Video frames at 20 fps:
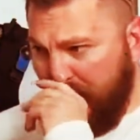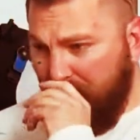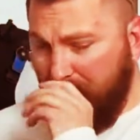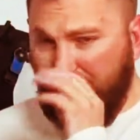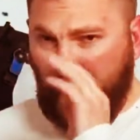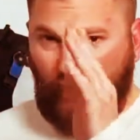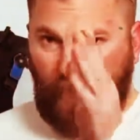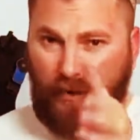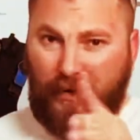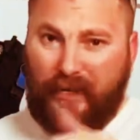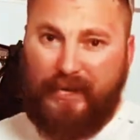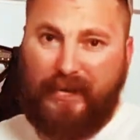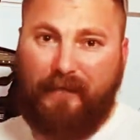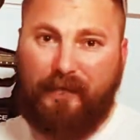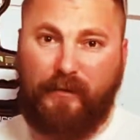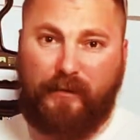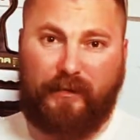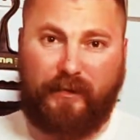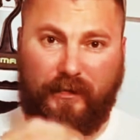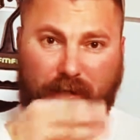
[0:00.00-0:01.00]
But I wanna give
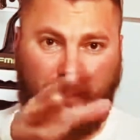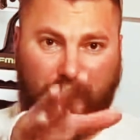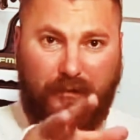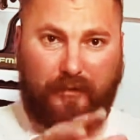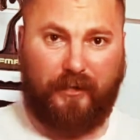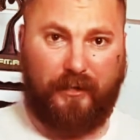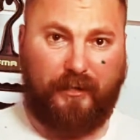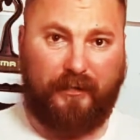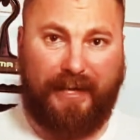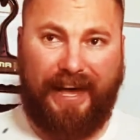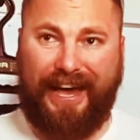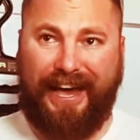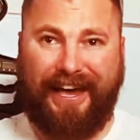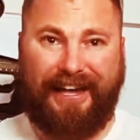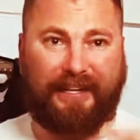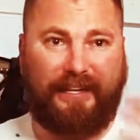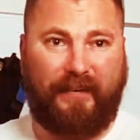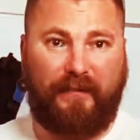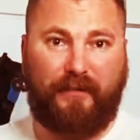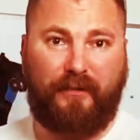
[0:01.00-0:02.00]
you solutions. I
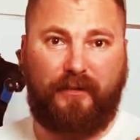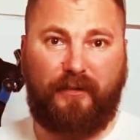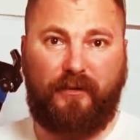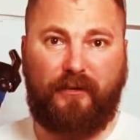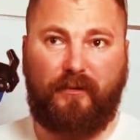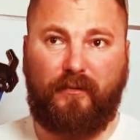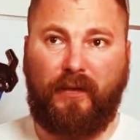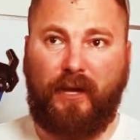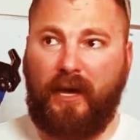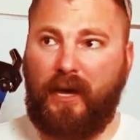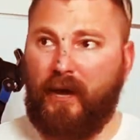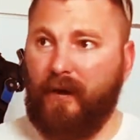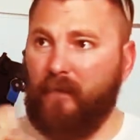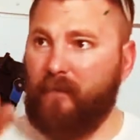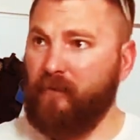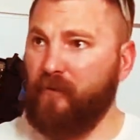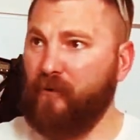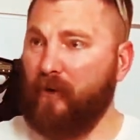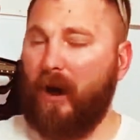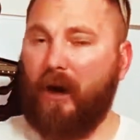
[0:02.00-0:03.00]
hate giving you
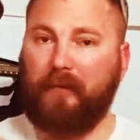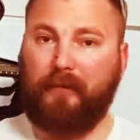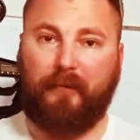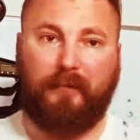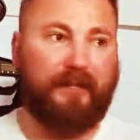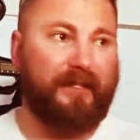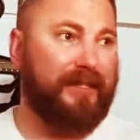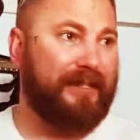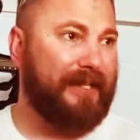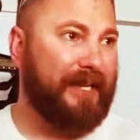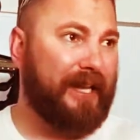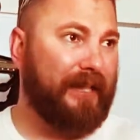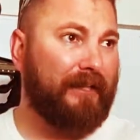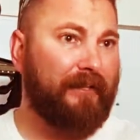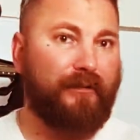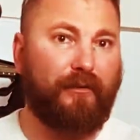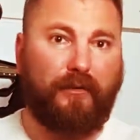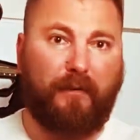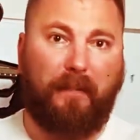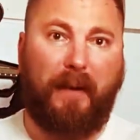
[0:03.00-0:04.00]
problems and telling
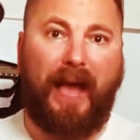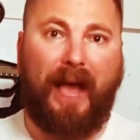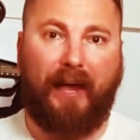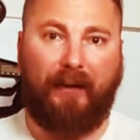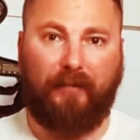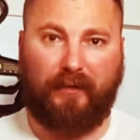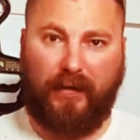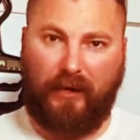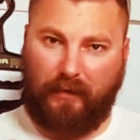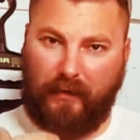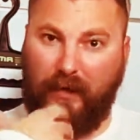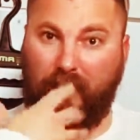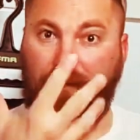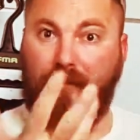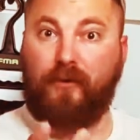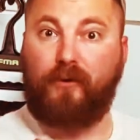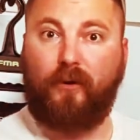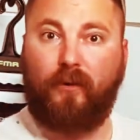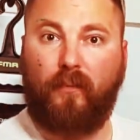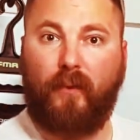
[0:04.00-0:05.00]
you the bad without
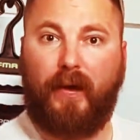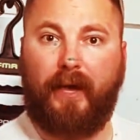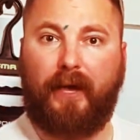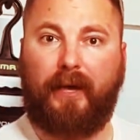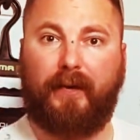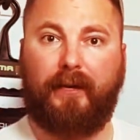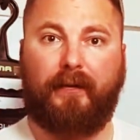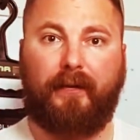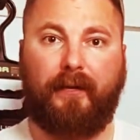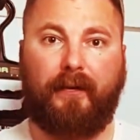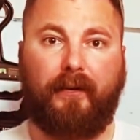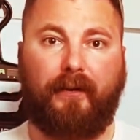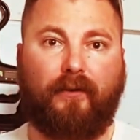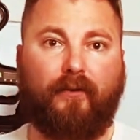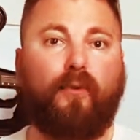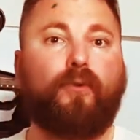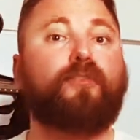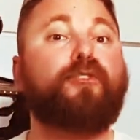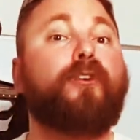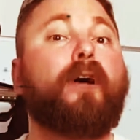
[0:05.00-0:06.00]
giving you away
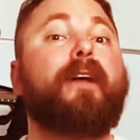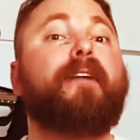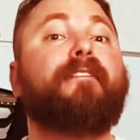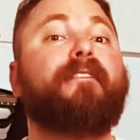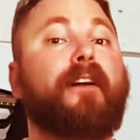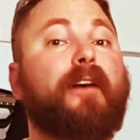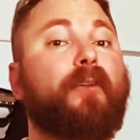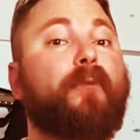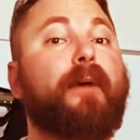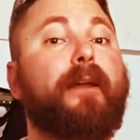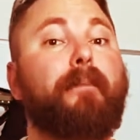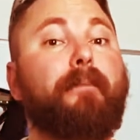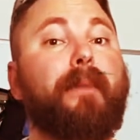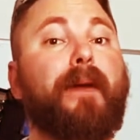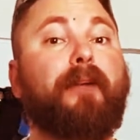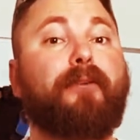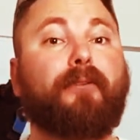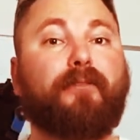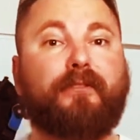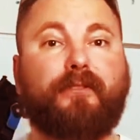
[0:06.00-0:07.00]
or trying to find a way to
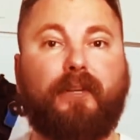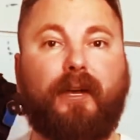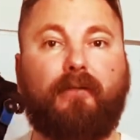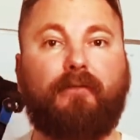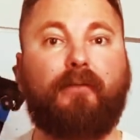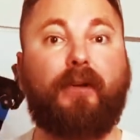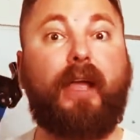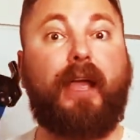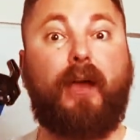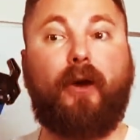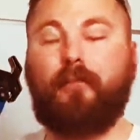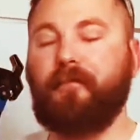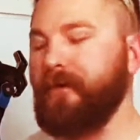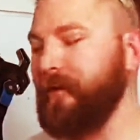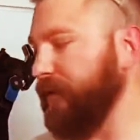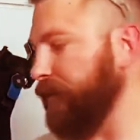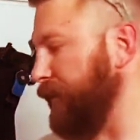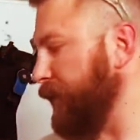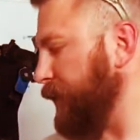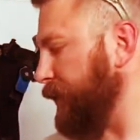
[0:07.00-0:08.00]
better yourself or help
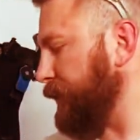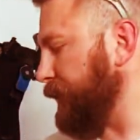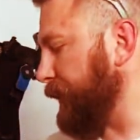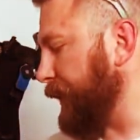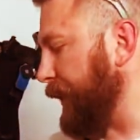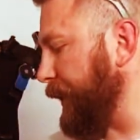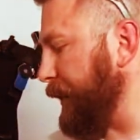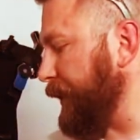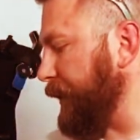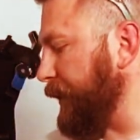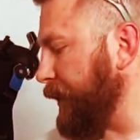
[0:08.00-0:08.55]
you. Okay?